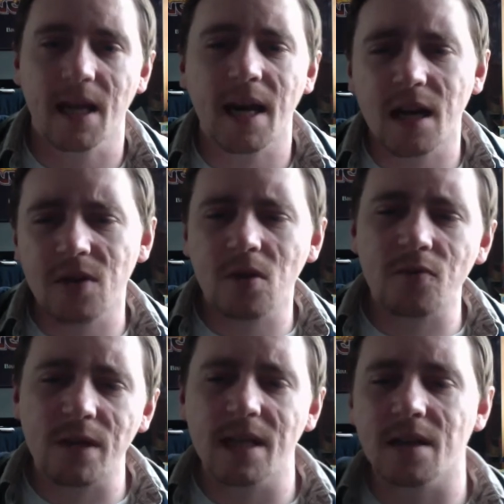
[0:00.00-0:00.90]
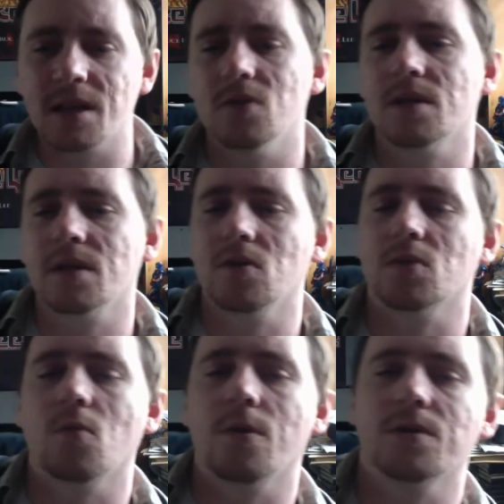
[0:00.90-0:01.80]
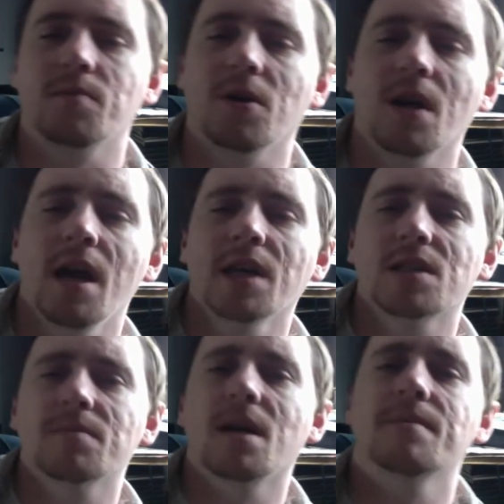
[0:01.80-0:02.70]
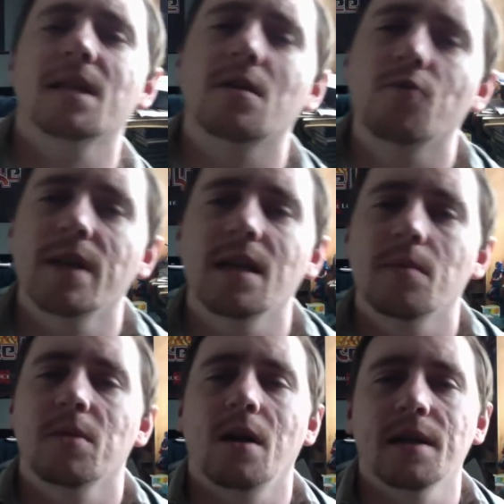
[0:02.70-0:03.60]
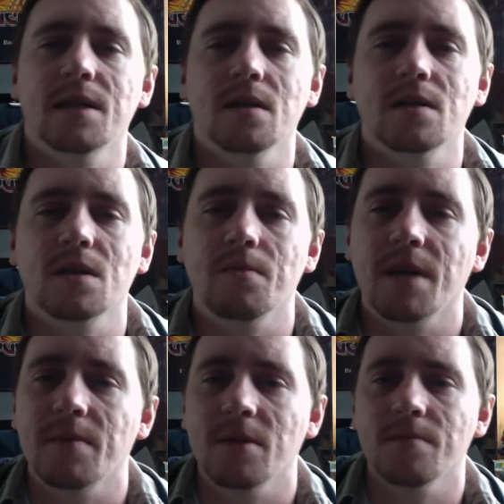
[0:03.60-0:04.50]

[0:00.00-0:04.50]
And I don't really like using those words, but sometimes it can really apply to some people.